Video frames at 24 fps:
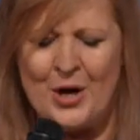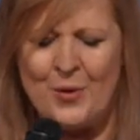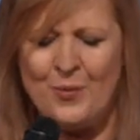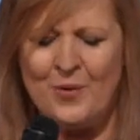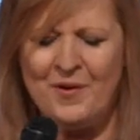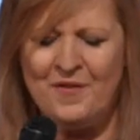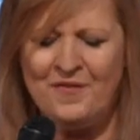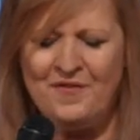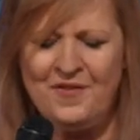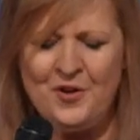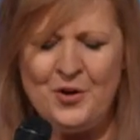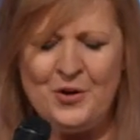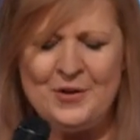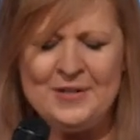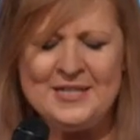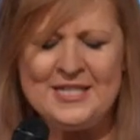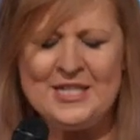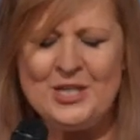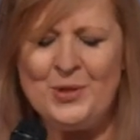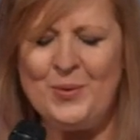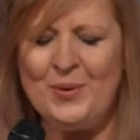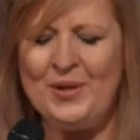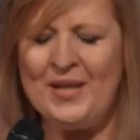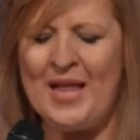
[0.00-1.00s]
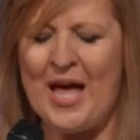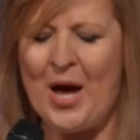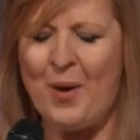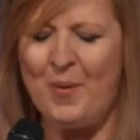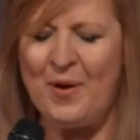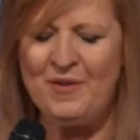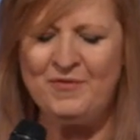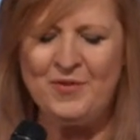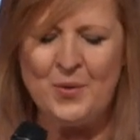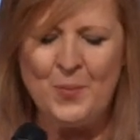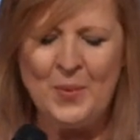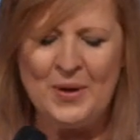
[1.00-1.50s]
refused to allow
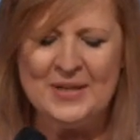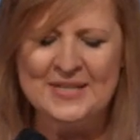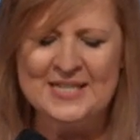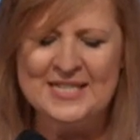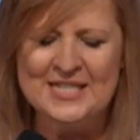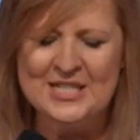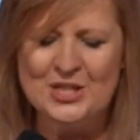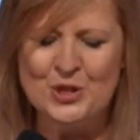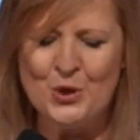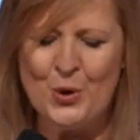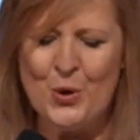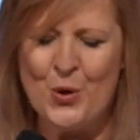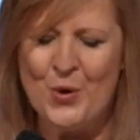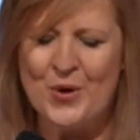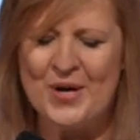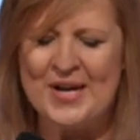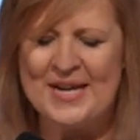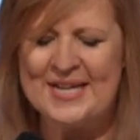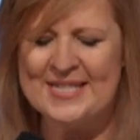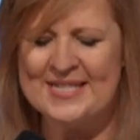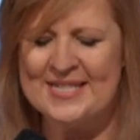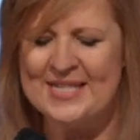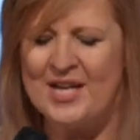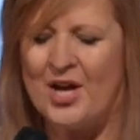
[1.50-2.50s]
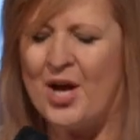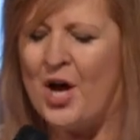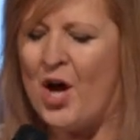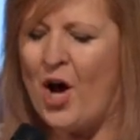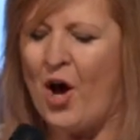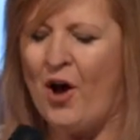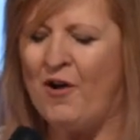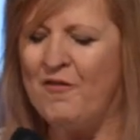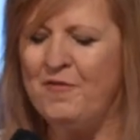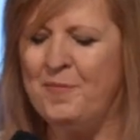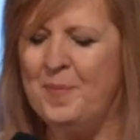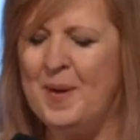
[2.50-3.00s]
everyone's stories
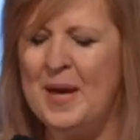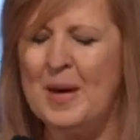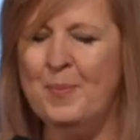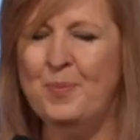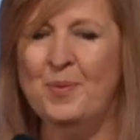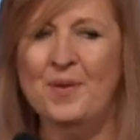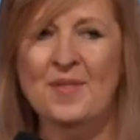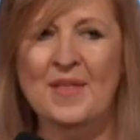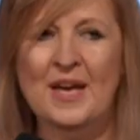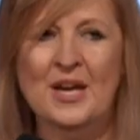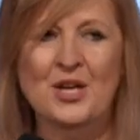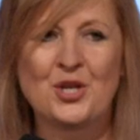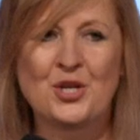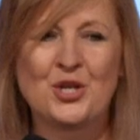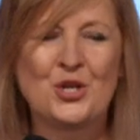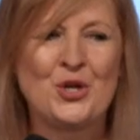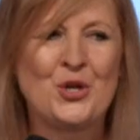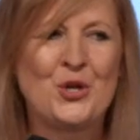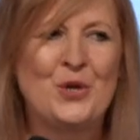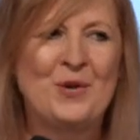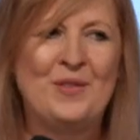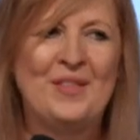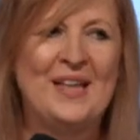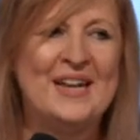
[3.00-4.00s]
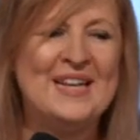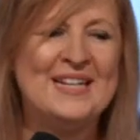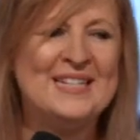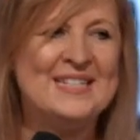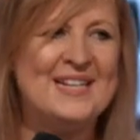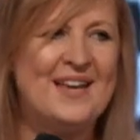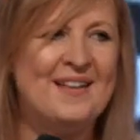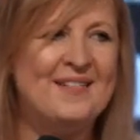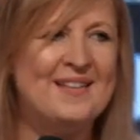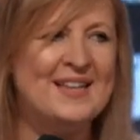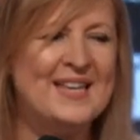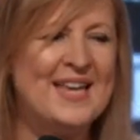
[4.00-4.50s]
of people they knew that had
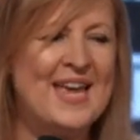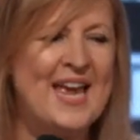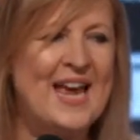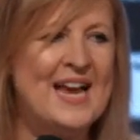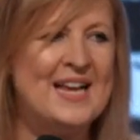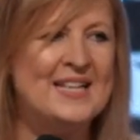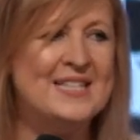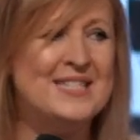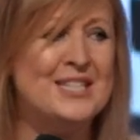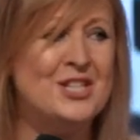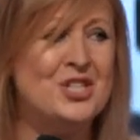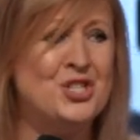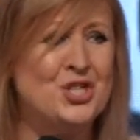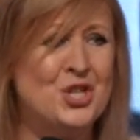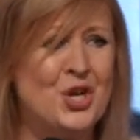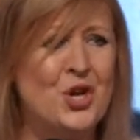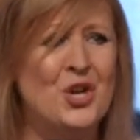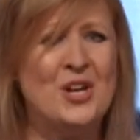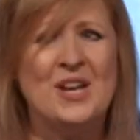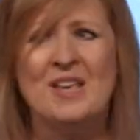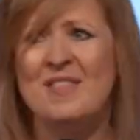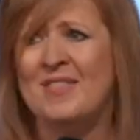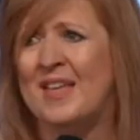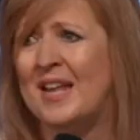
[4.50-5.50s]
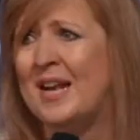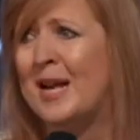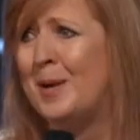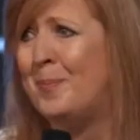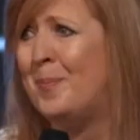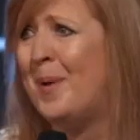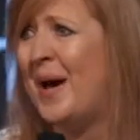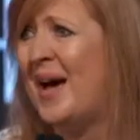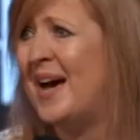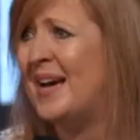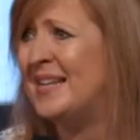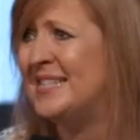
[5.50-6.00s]
done the cancer journey that
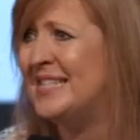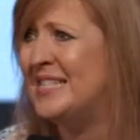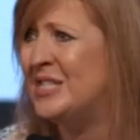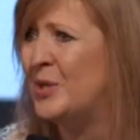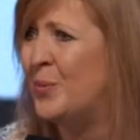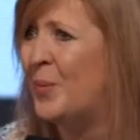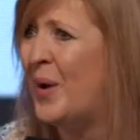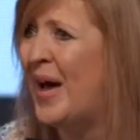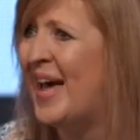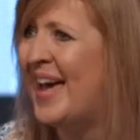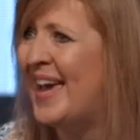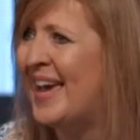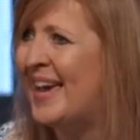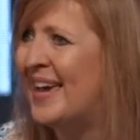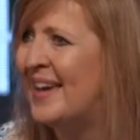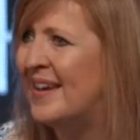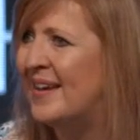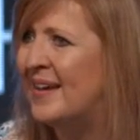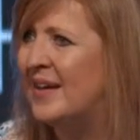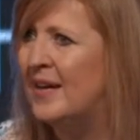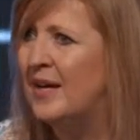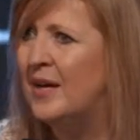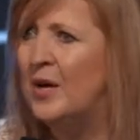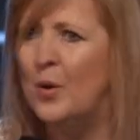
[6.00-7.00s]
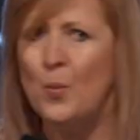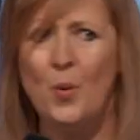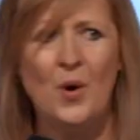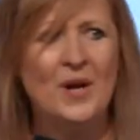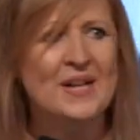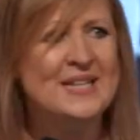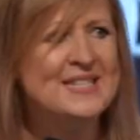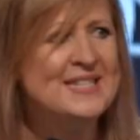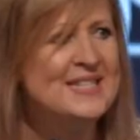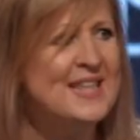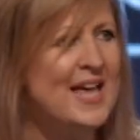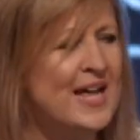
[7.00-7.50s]
had passed away. What
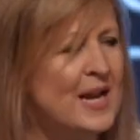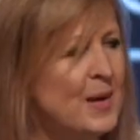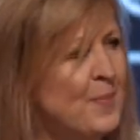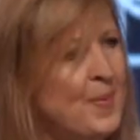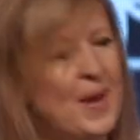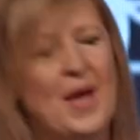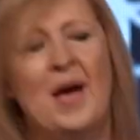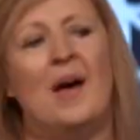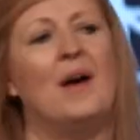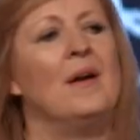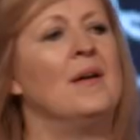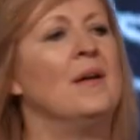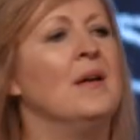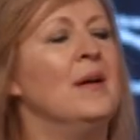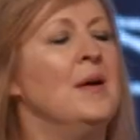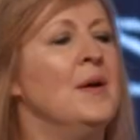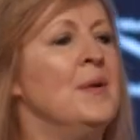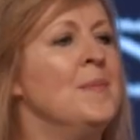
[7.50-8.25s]
is that about?